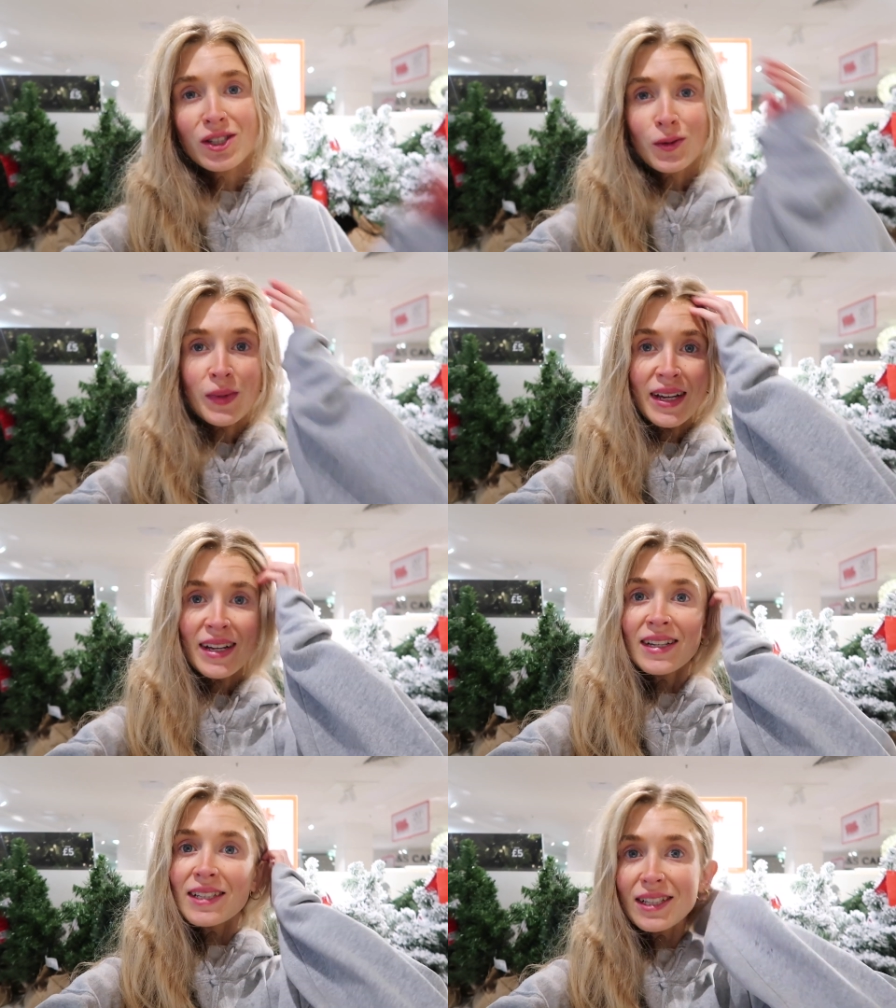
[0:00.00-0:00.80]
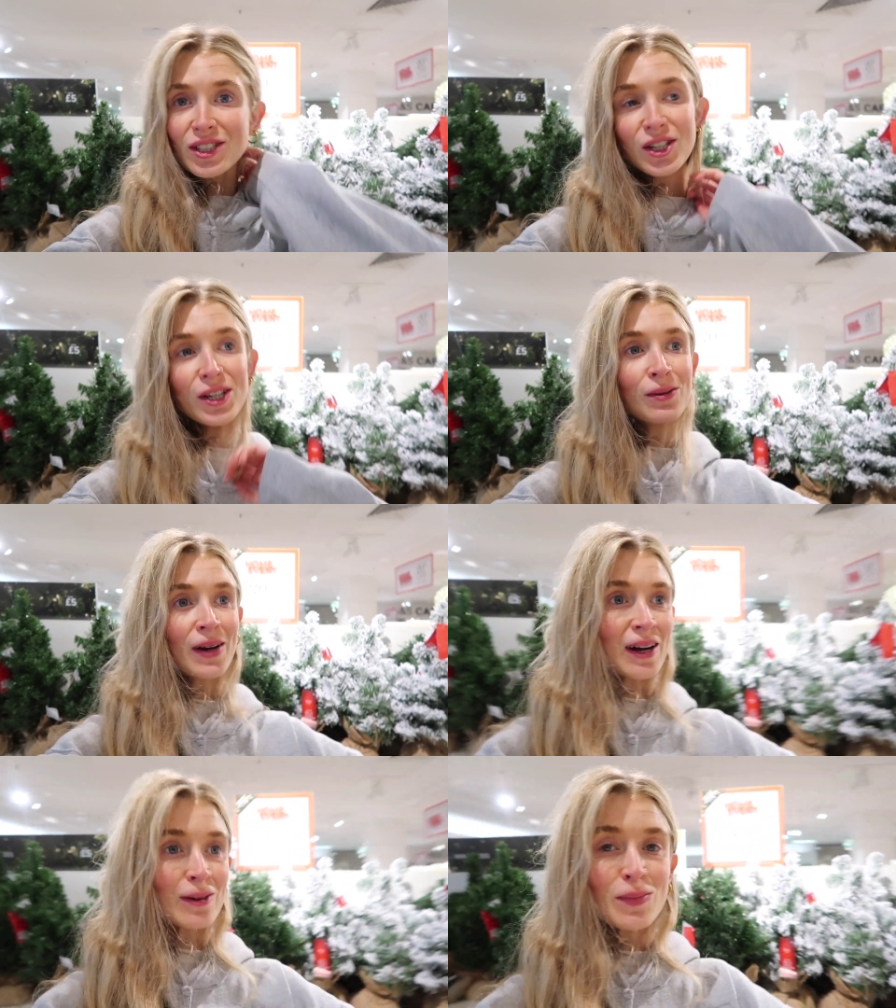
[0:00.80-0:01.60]
shopping, show you
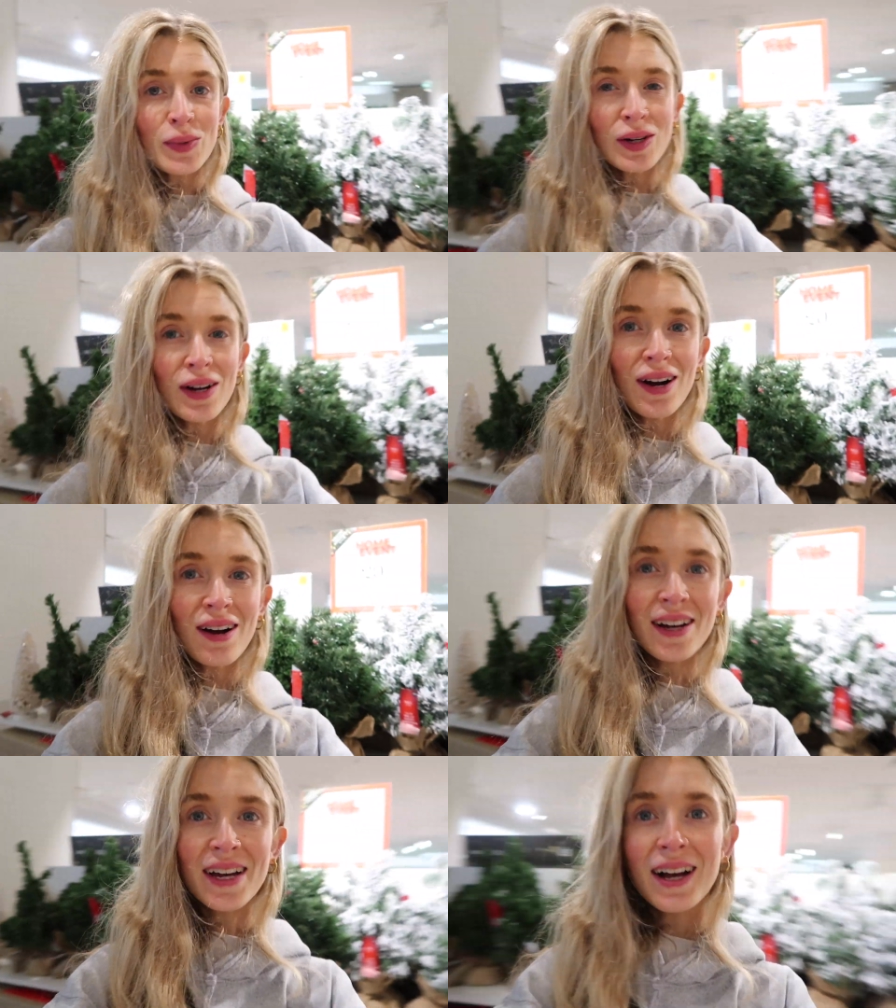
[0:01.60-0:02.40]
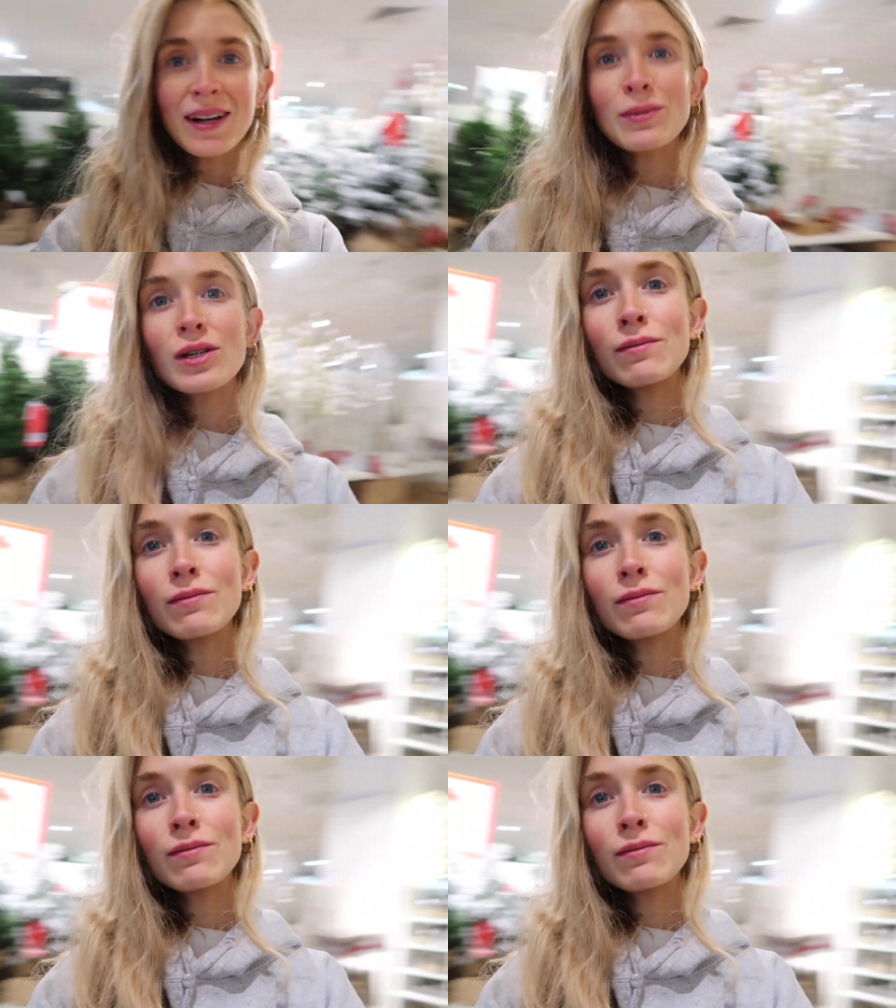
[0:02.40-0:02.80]
around, but I am